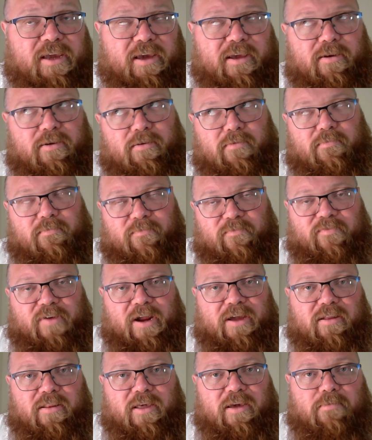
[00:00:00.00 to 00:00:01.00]
and
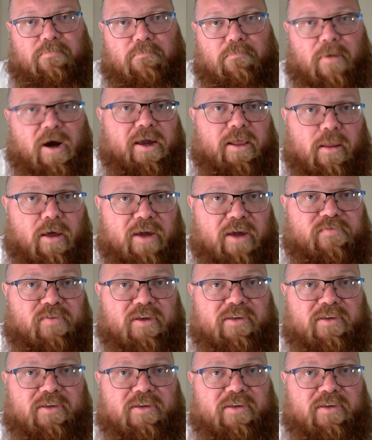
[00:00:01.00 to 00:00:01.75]
frankly my life